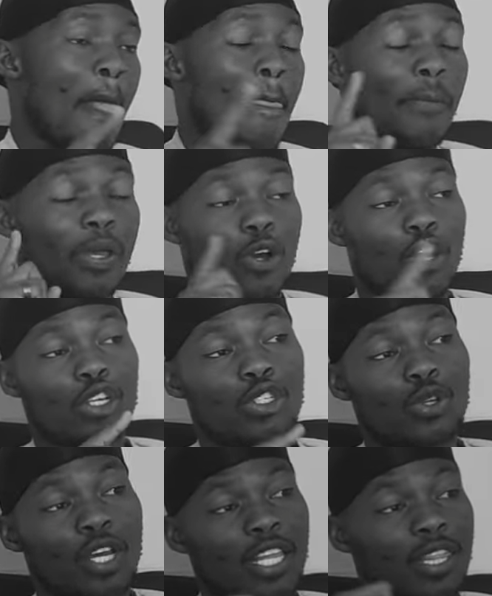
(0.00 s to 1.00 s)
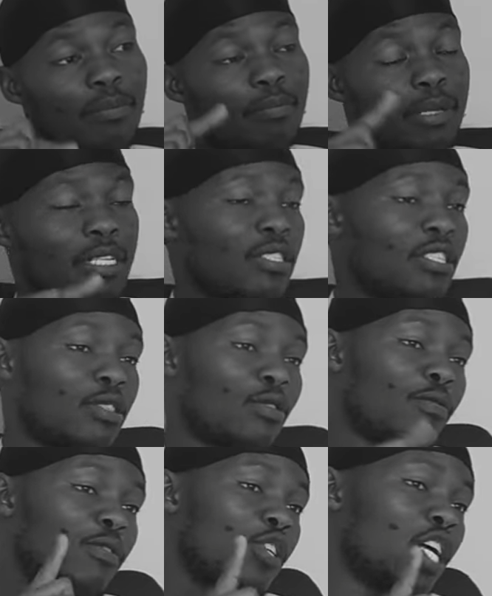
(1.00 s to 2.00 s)
Because you're in the business
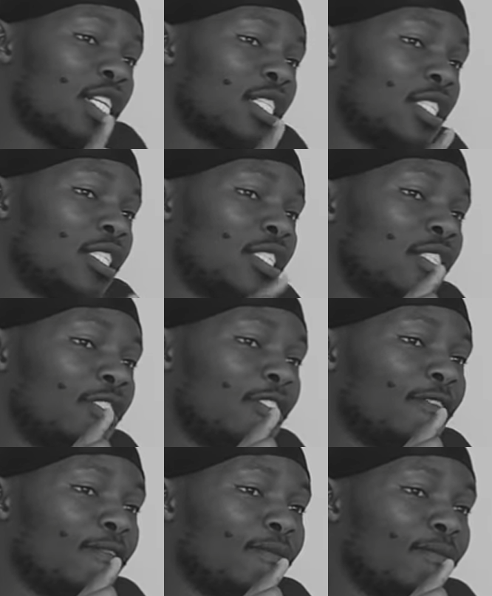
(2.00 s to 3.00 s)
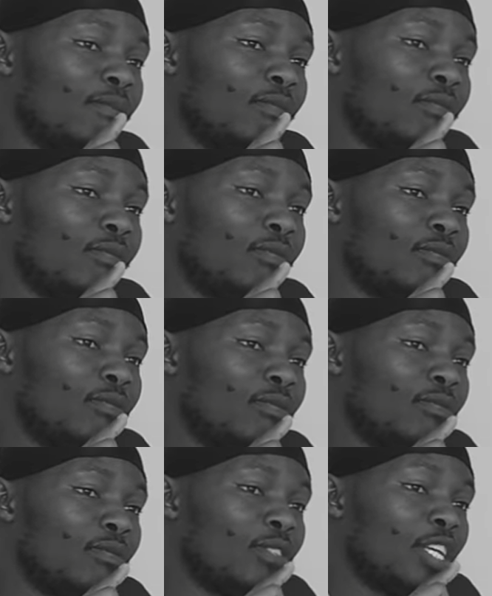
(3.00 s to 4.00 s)
of trust. Yeah.
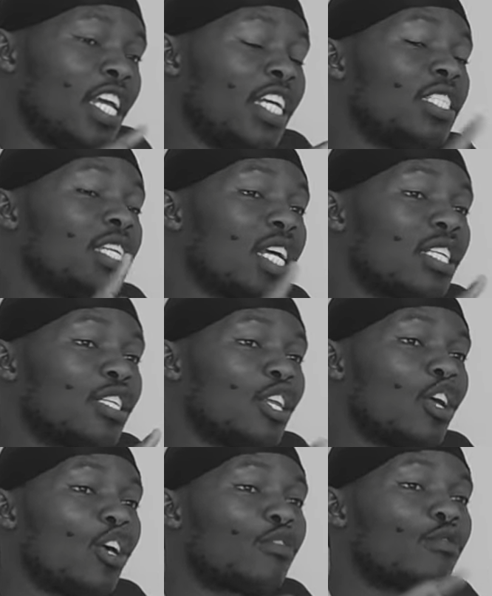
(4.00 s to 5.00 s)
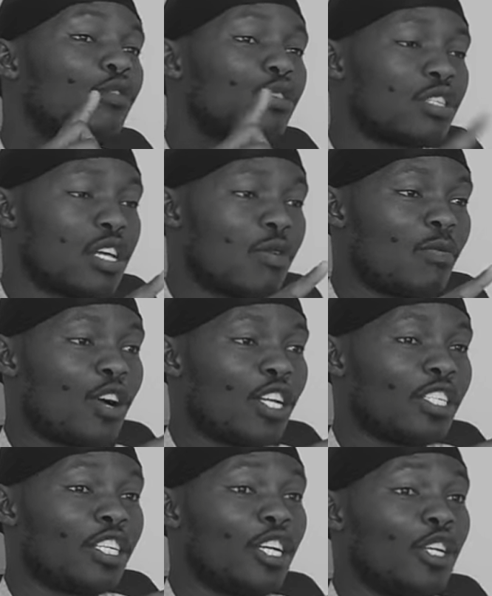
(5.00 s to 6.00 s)
It takes a lot for
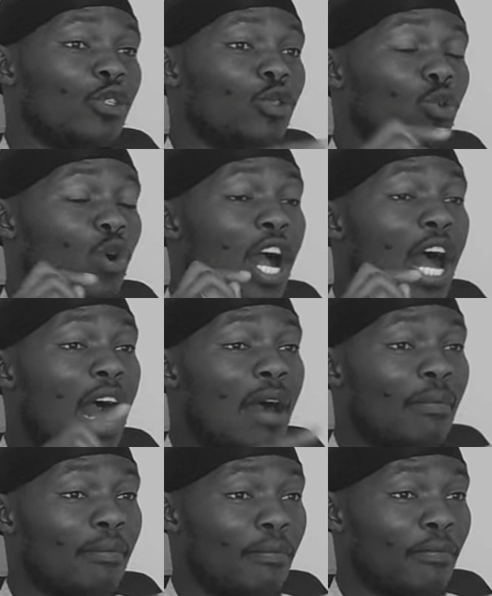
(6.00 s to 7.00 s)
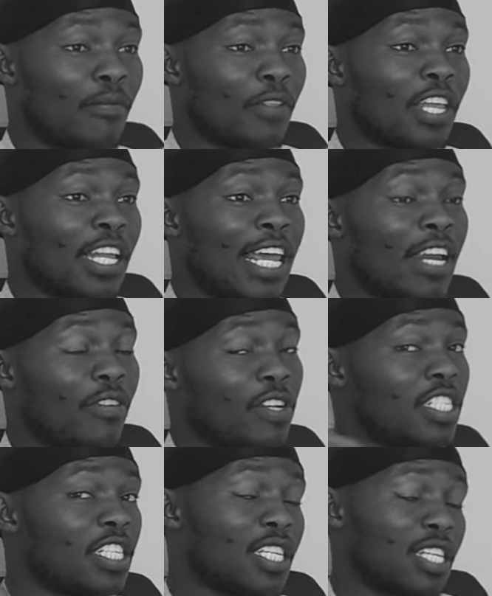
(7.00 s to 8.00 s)
someone to come. Like
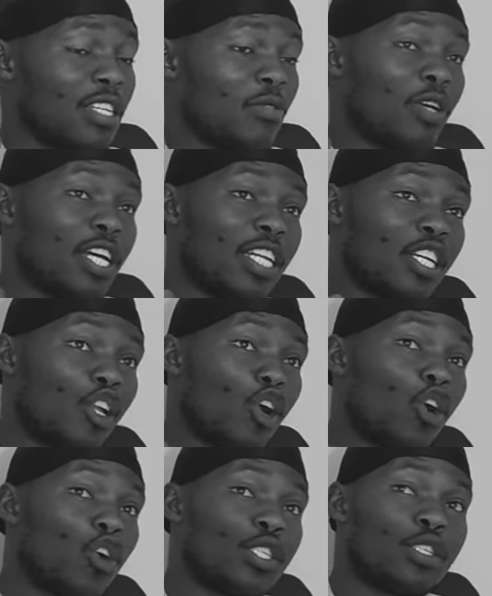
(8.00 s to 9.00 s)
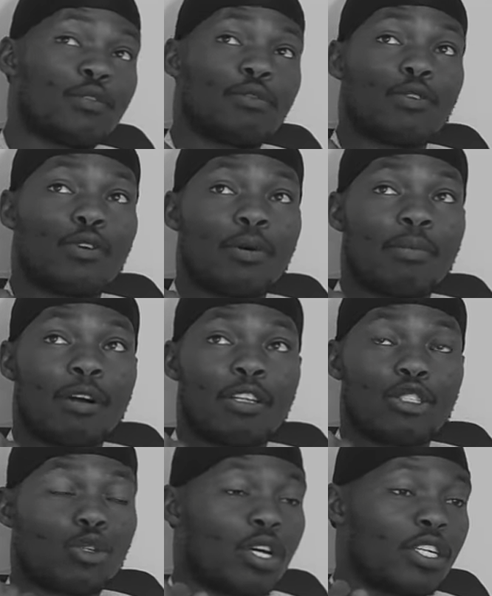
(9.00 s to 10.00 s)
recently, we had an order for
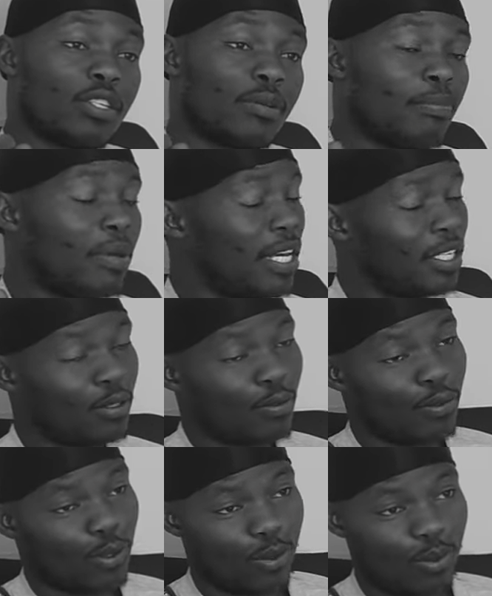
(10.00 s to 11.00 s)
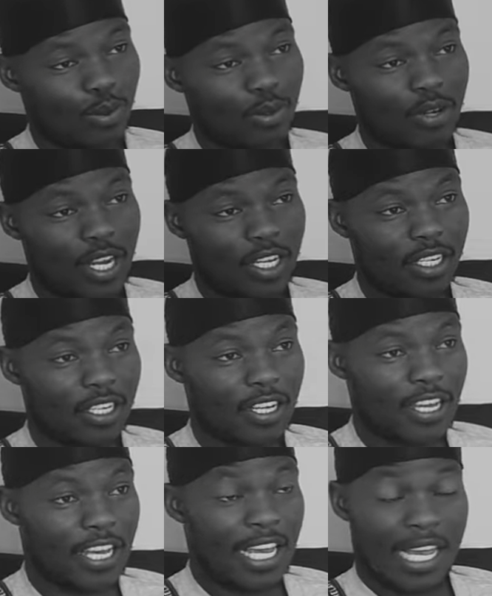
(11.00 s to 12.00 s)
about 200 pairs of shoes, right?
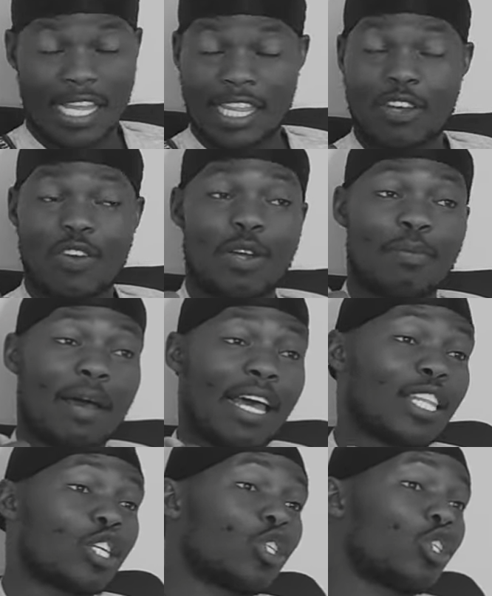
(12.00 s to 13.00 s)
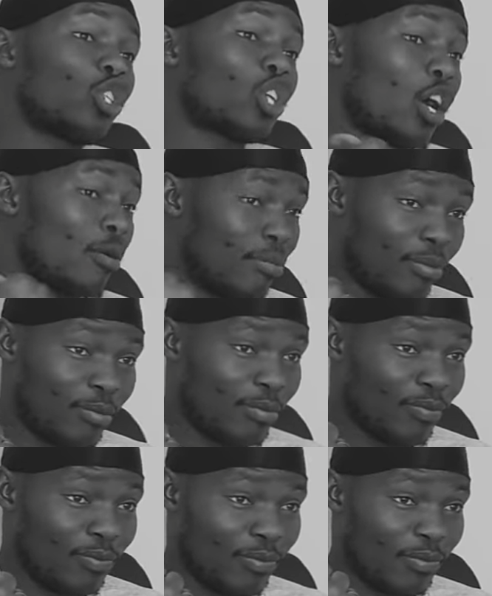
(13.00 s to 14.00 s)
Yeah. And they were by the shop
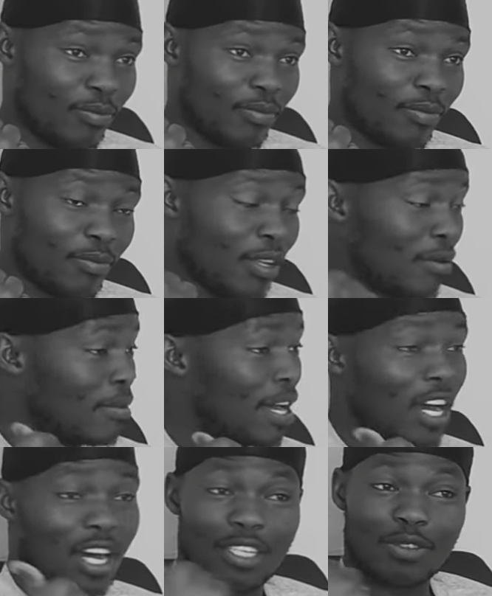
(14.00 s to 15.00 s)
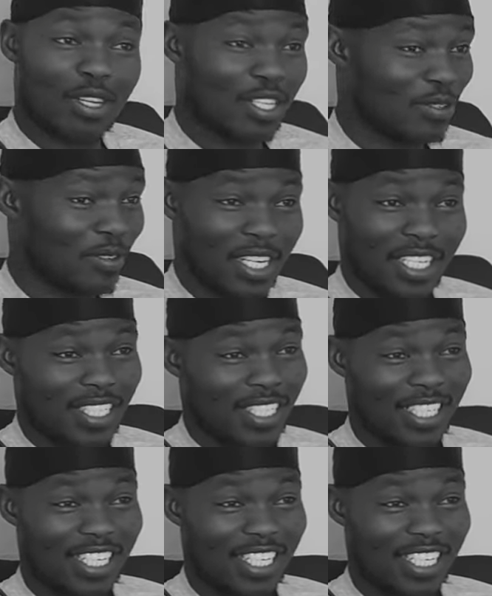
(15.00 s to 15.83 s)
my heart was racing.